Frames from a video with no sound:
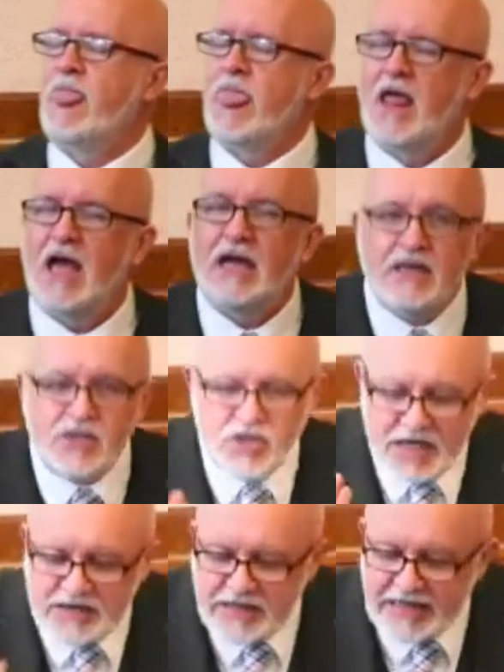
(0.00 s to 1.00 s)
and is
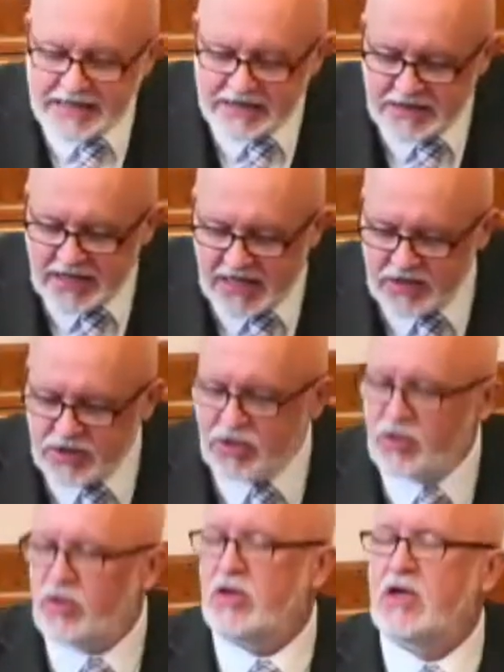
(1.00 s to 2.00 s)
just hinted at
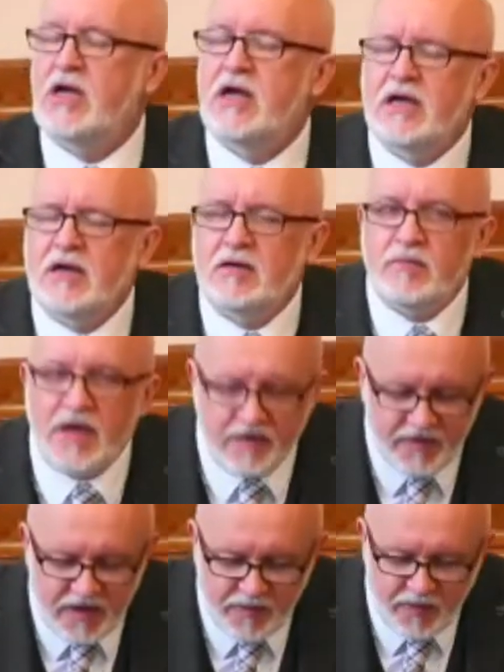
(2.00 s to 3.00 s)
here by
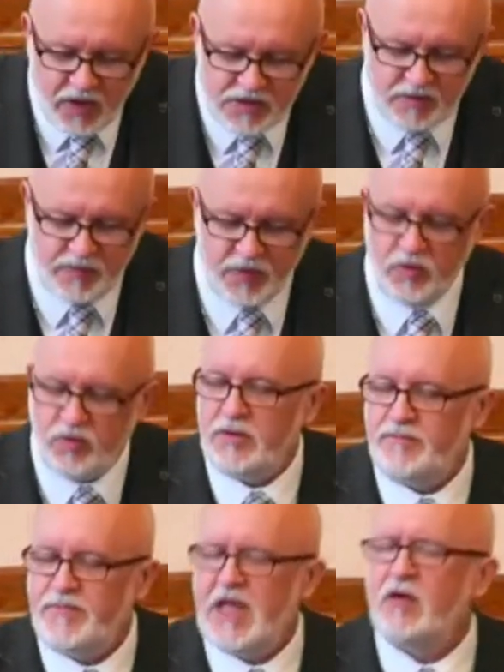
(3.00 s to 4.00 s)
the Apostle Paul.
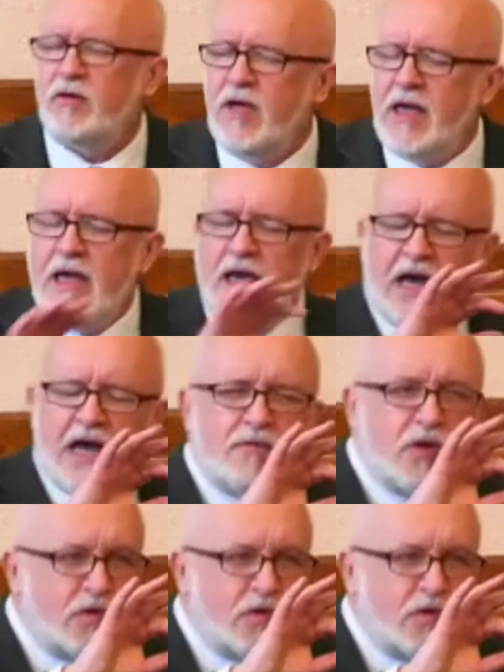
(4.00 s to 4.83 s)
Now, I'm going